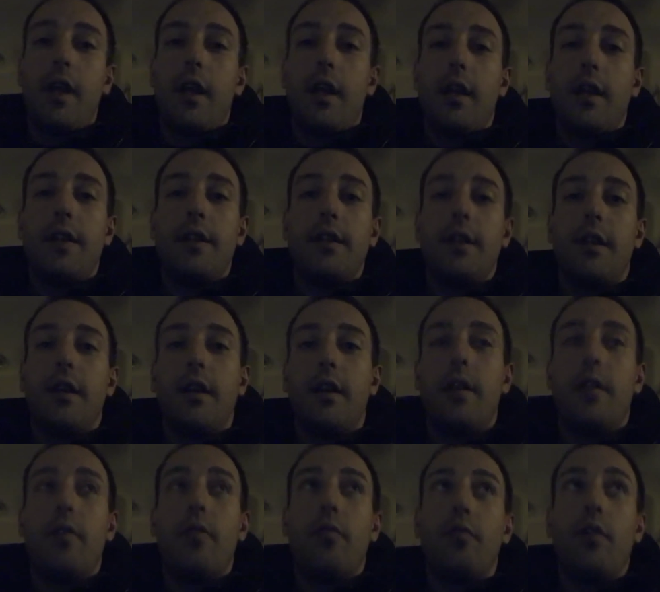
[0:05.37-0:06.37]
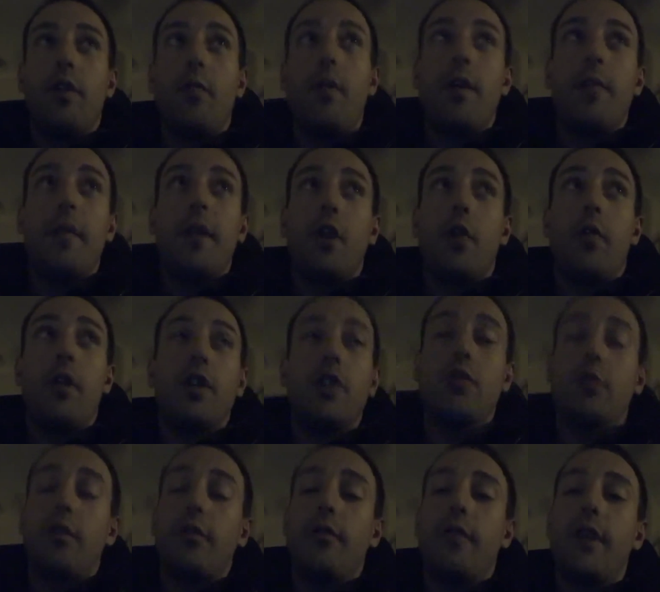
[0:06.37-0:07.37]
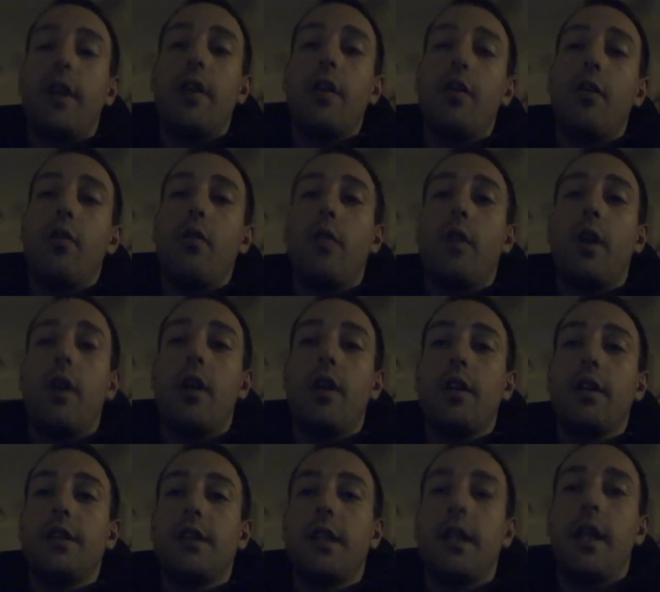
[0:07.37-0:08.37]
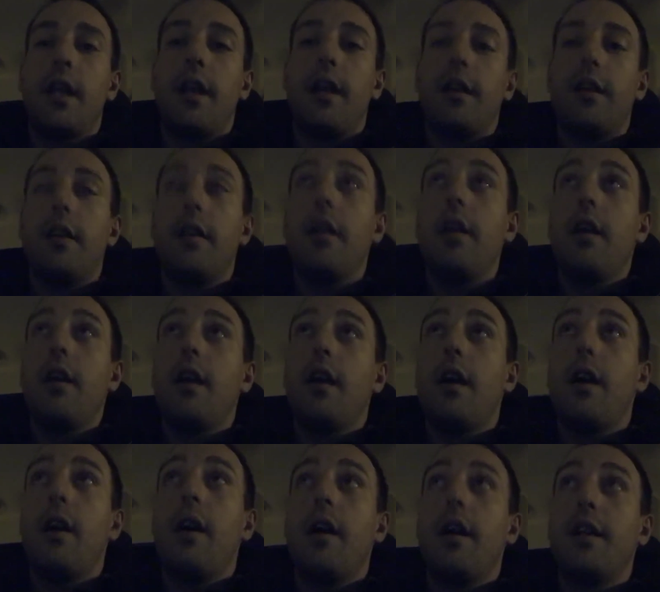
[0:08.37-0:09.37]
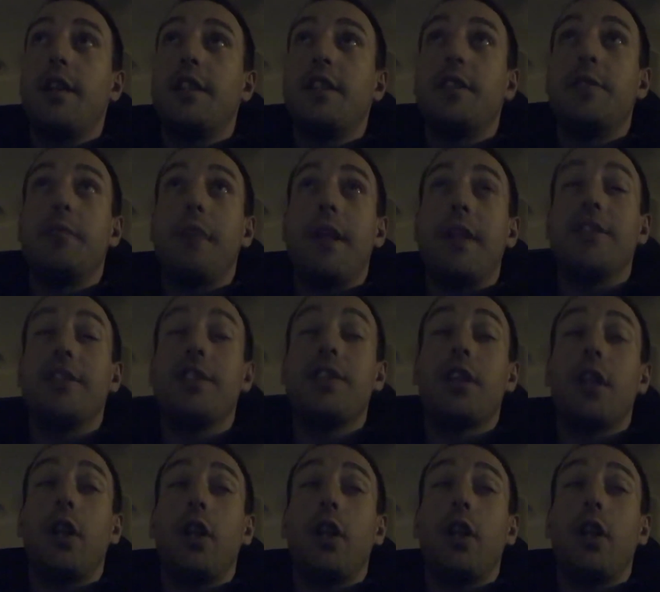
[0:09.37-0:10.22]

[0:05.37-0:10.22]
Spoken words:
and really want to make a quick short video today. It's been such a